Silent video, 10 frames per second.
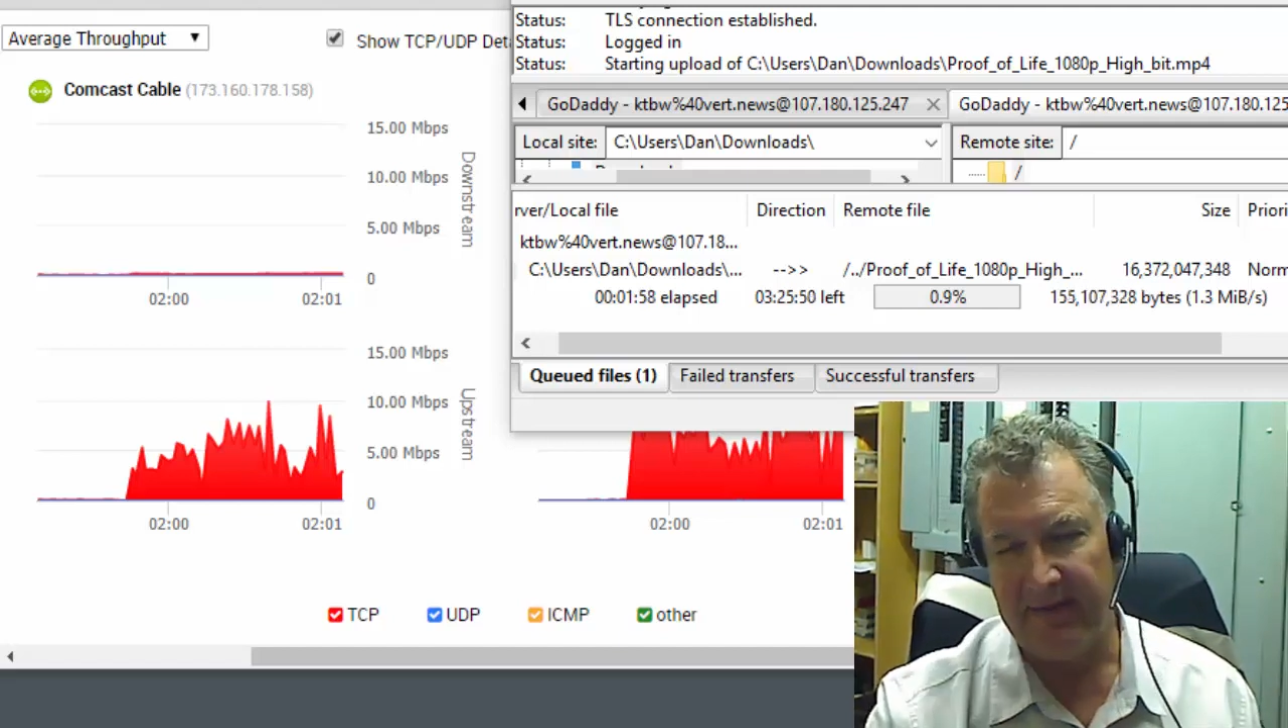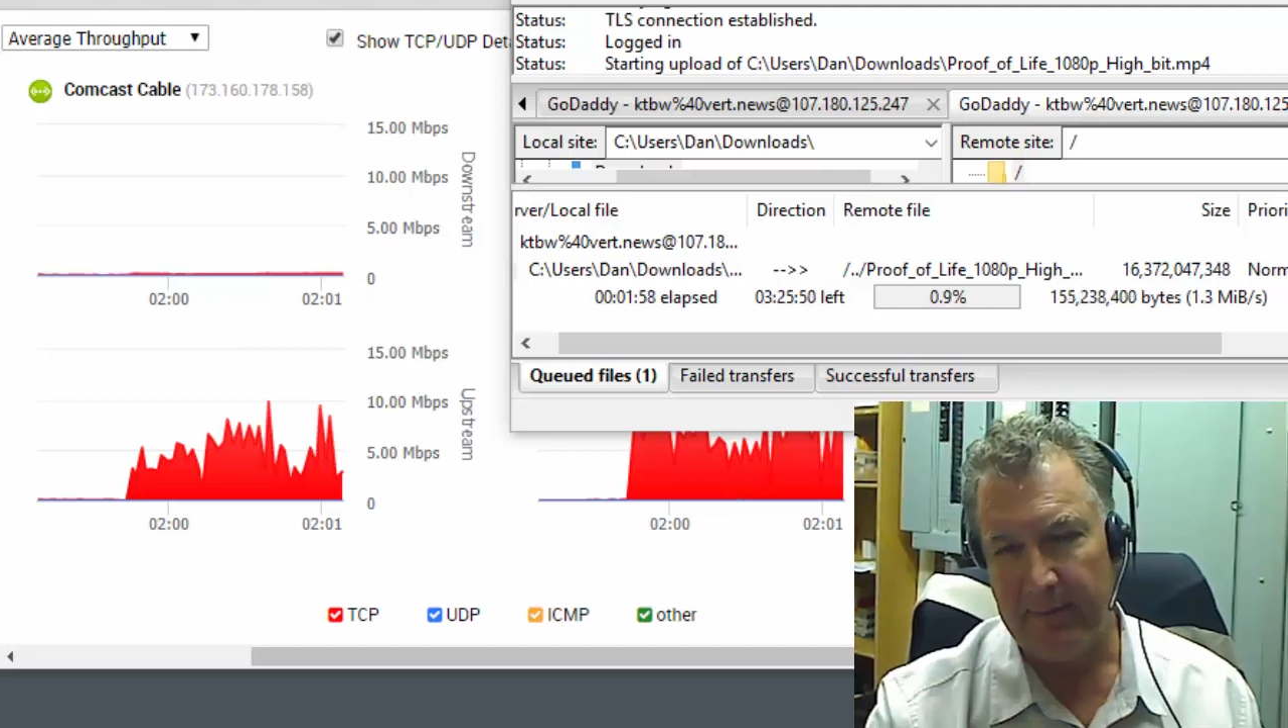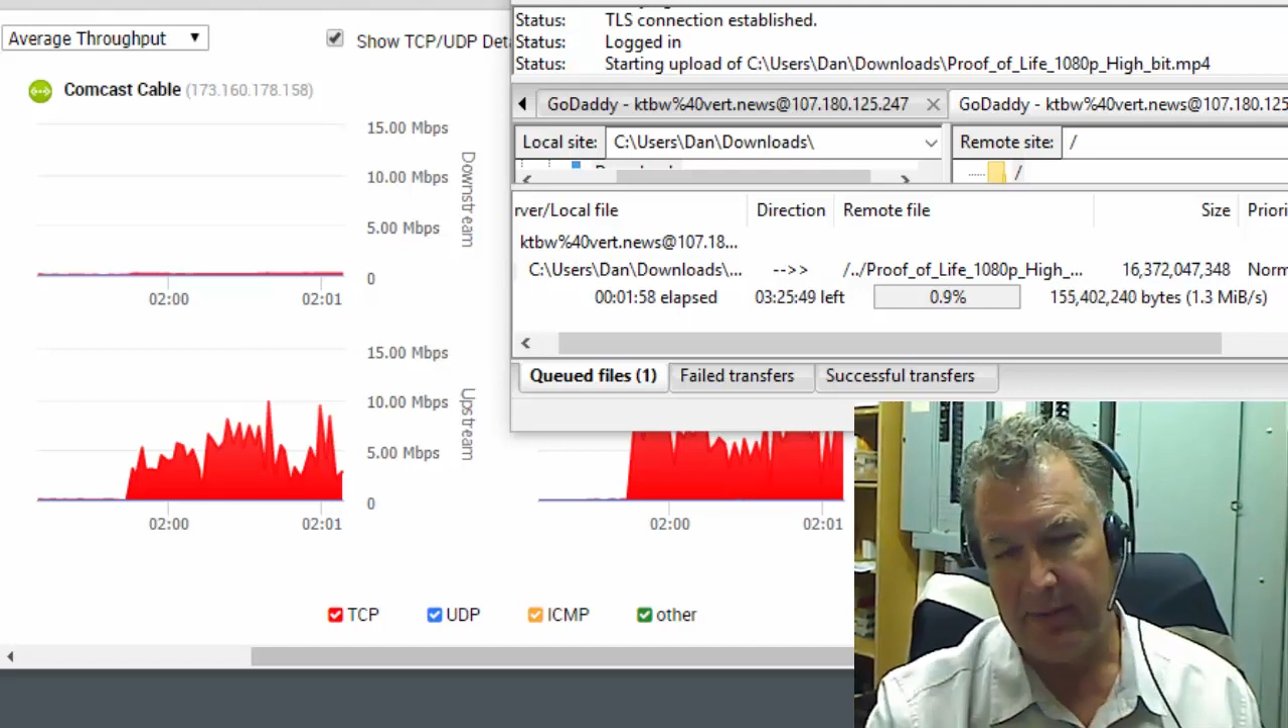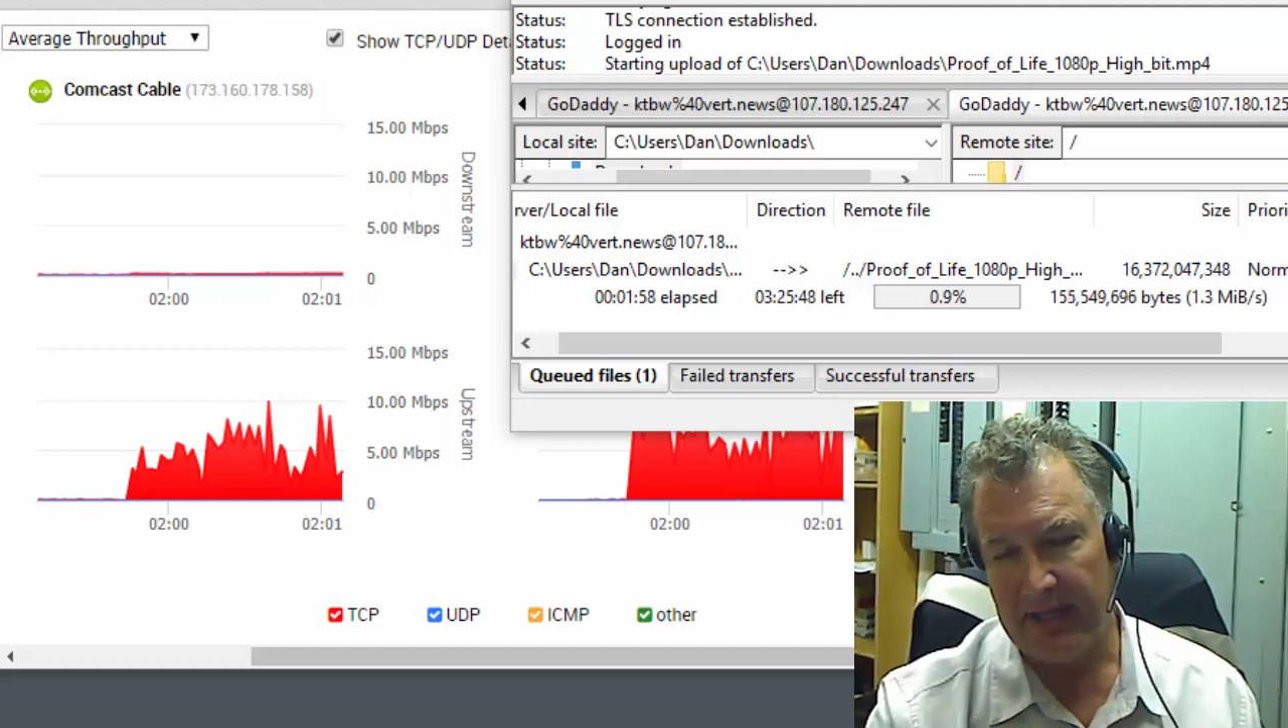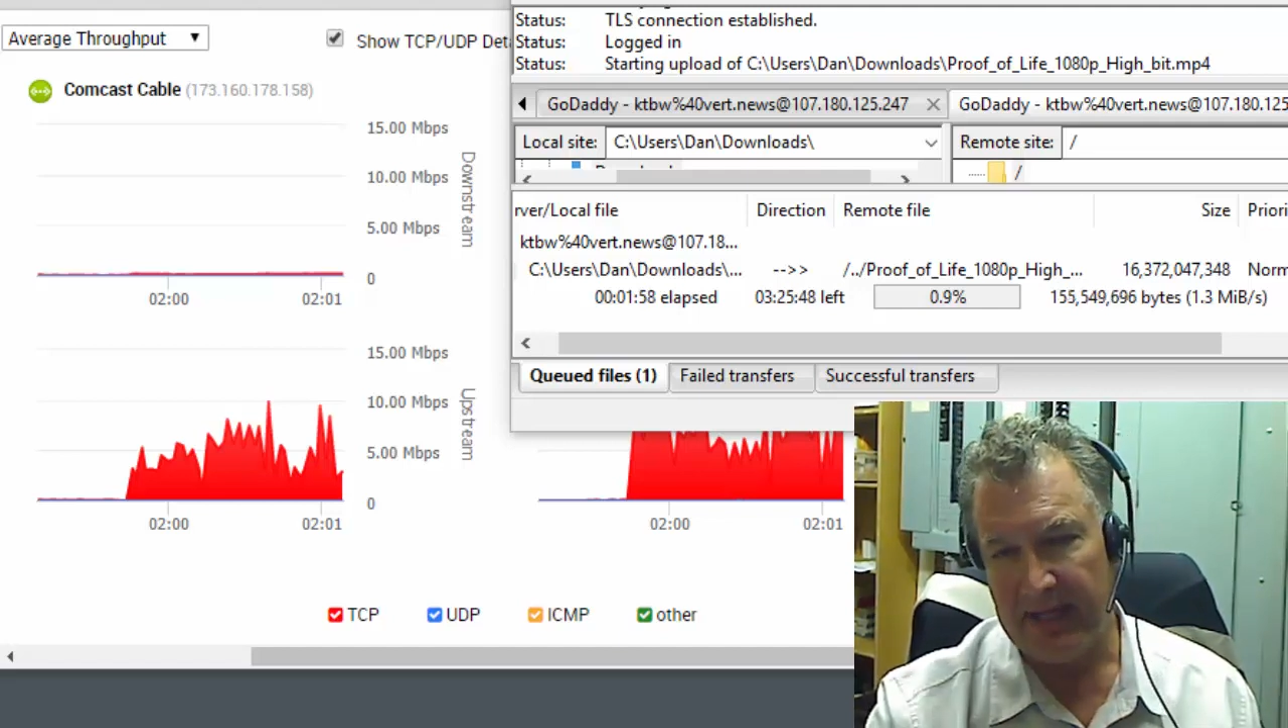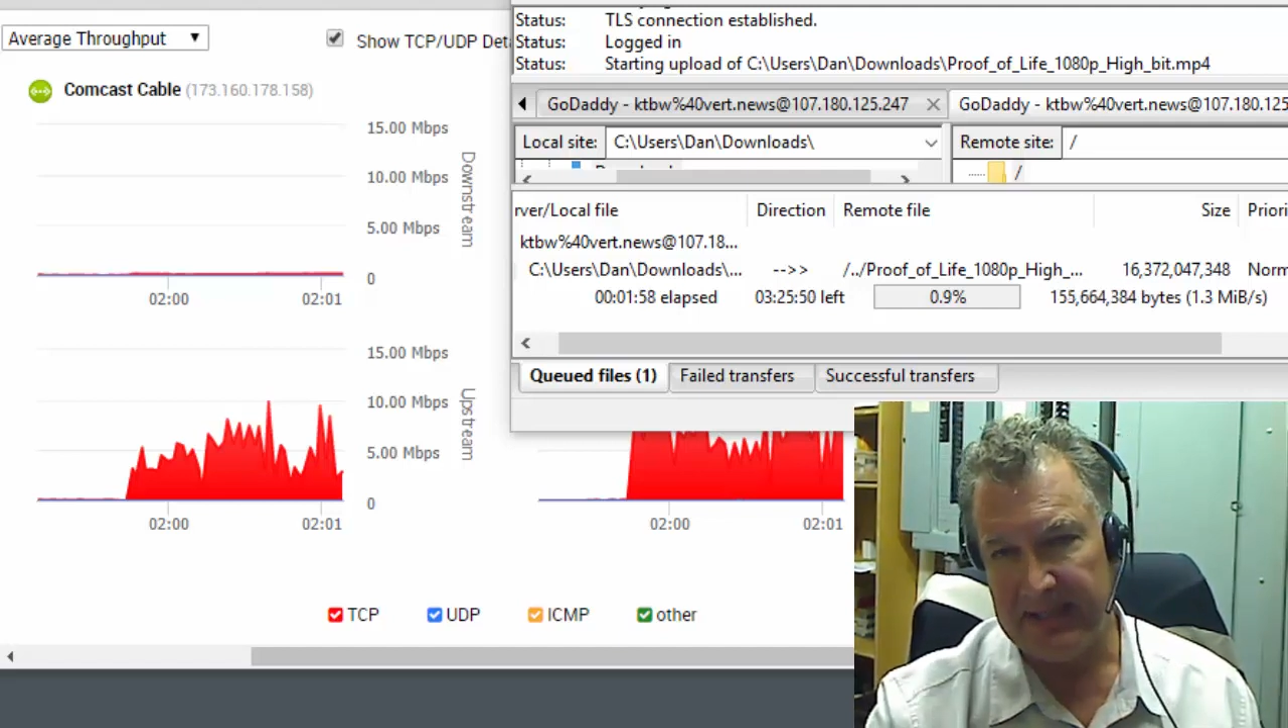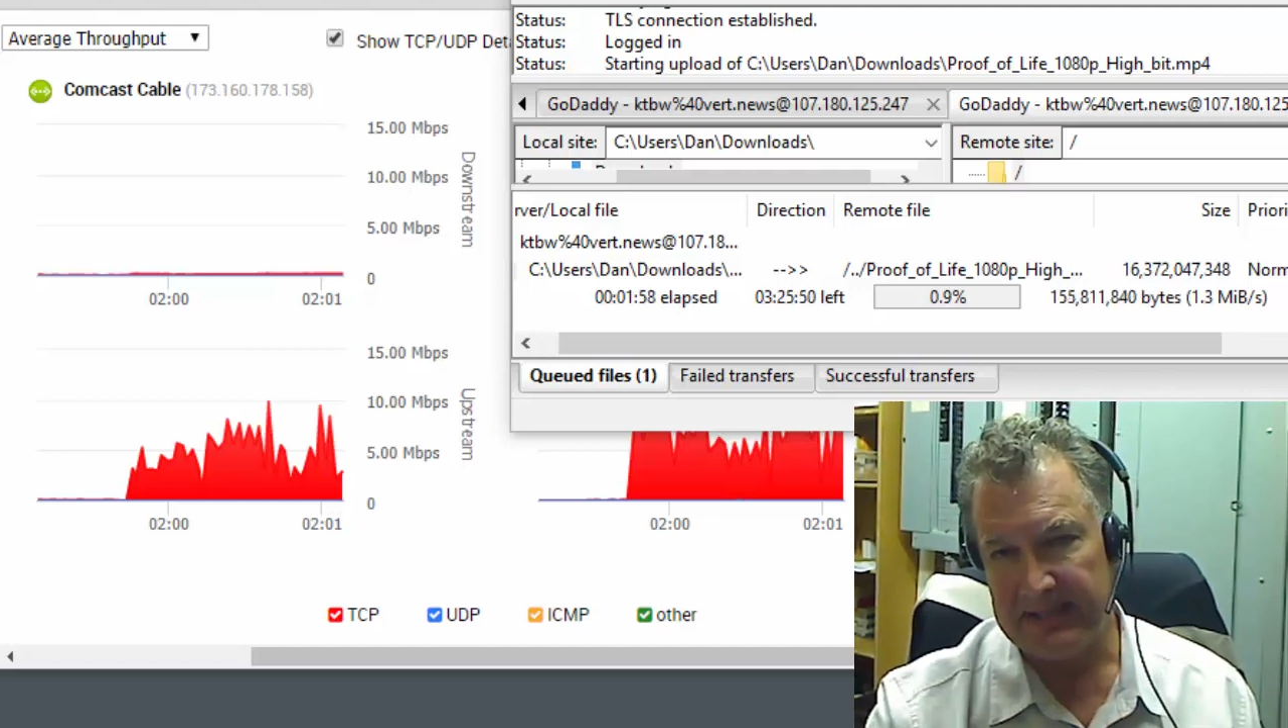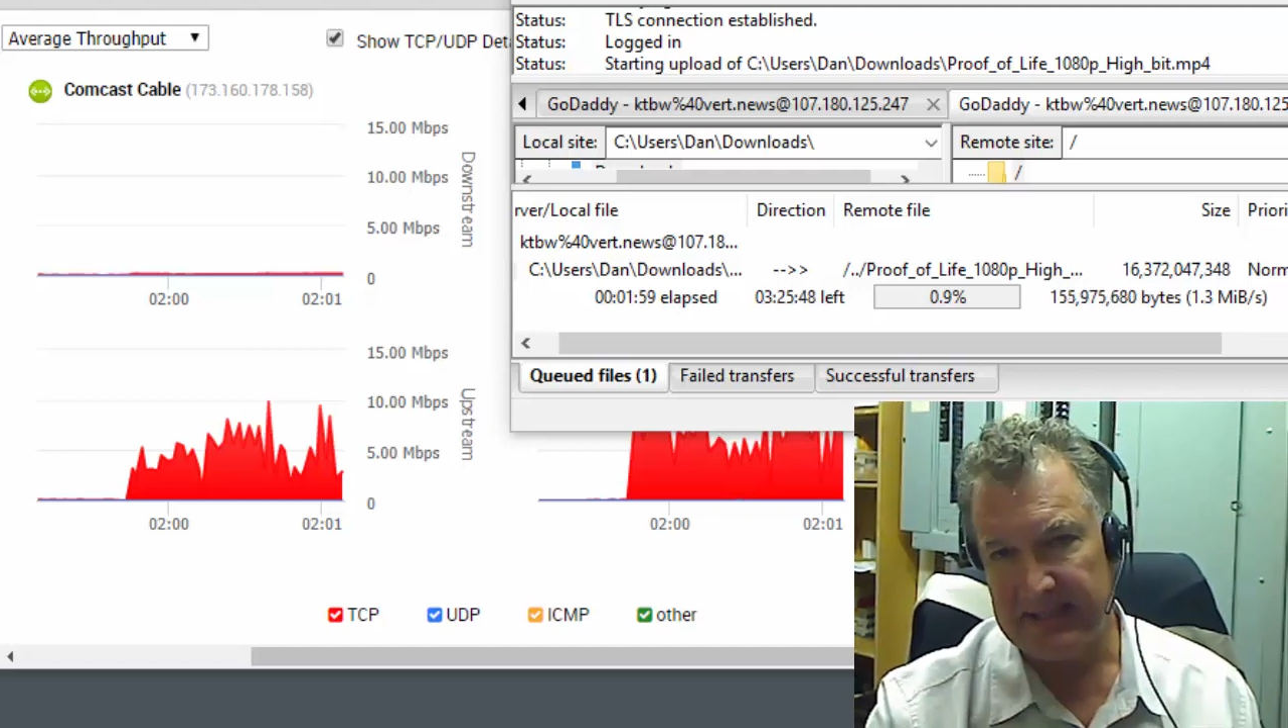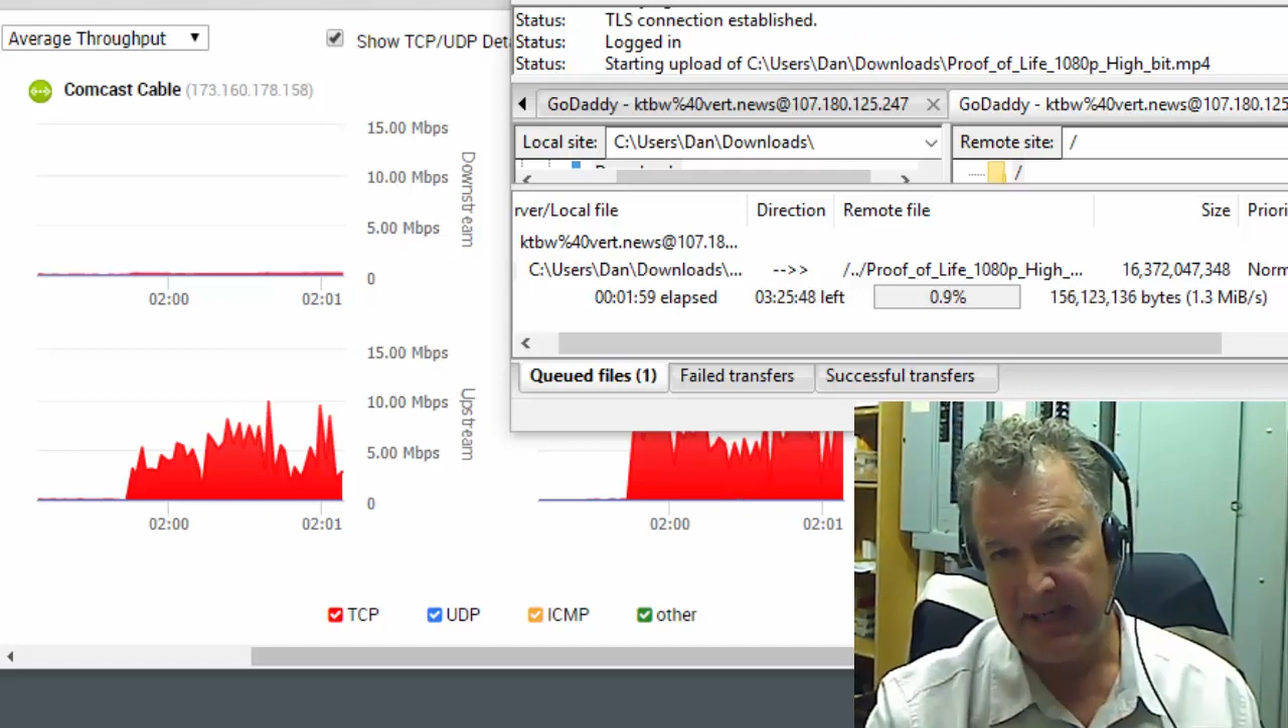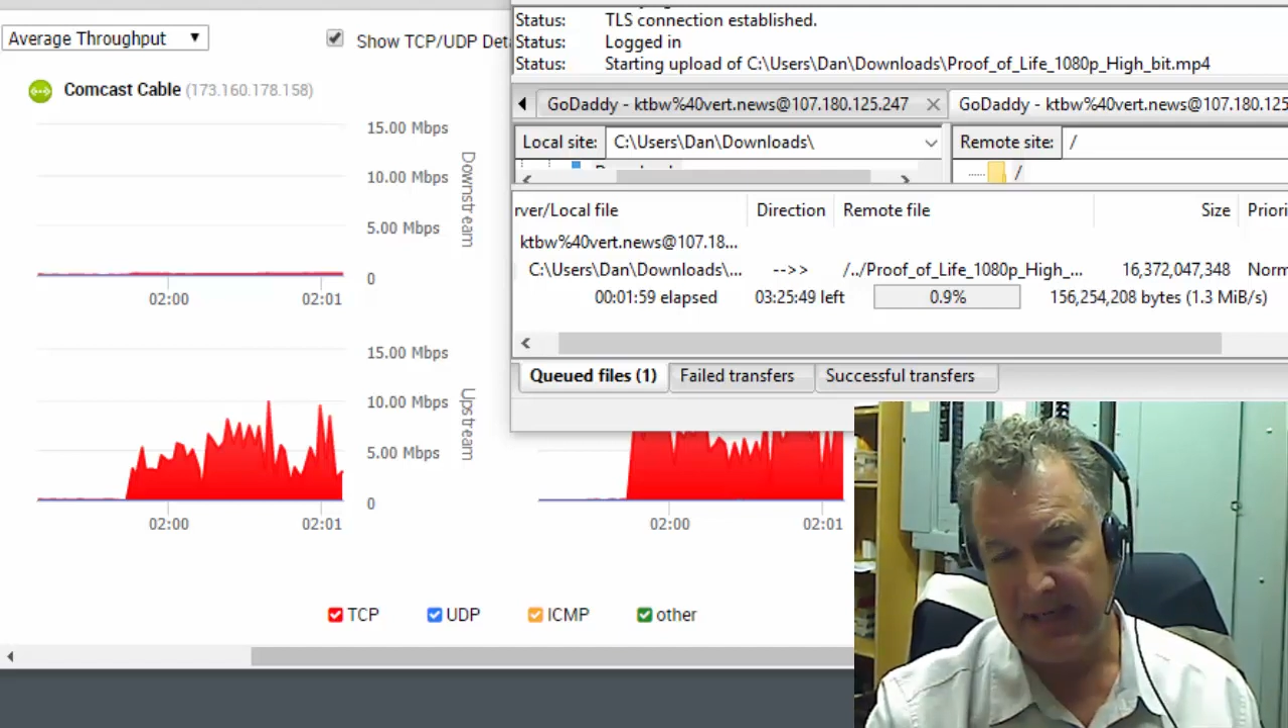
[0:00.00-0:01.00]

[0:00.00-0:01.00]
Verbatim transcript: VPS